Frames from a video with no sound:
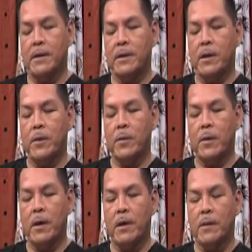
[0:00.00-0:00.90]
You
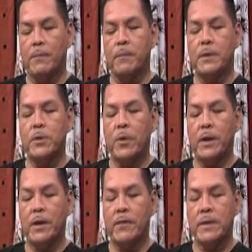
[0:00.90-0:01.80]
know,
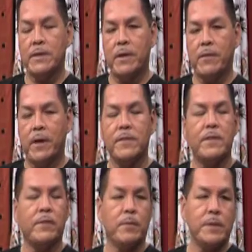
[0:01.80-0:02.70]
majority of the stuff I have
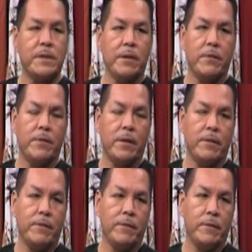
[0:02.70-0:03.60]
seventy percent of,
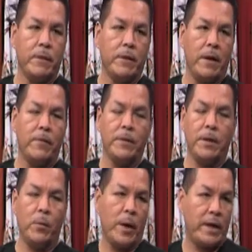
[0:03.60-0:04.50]
of
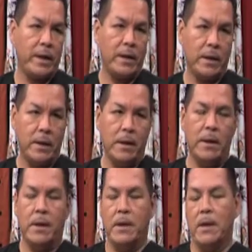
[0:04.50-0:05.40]
everything ready.
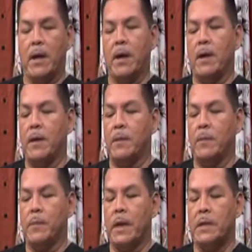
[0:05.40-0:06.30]

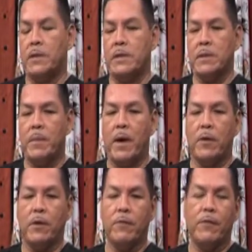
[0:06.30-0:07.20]
Um, it's just a
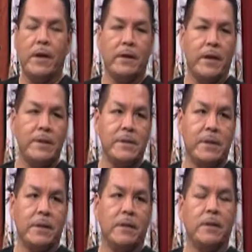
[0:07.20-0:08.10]
matter of
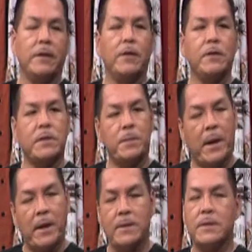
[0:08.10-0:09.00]
finalizing, you know, the
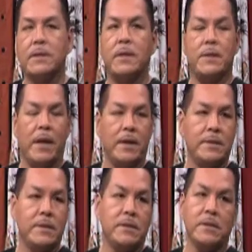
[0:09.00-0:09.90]
space, the
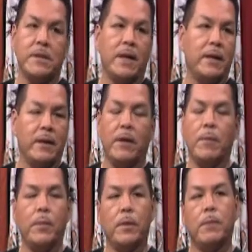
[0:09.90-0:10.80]
dates, and just getting it
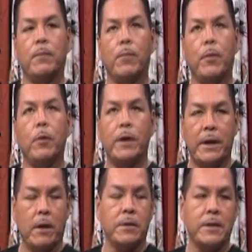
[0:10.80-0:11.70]
all pull, pulling
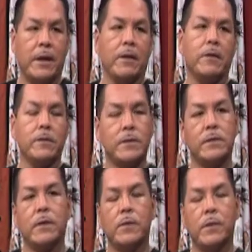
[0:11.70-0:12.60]
it all together.
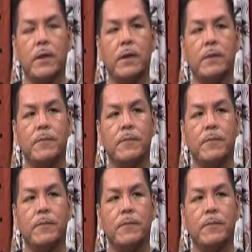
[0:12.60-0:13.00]
Mm-hmm. So yeah.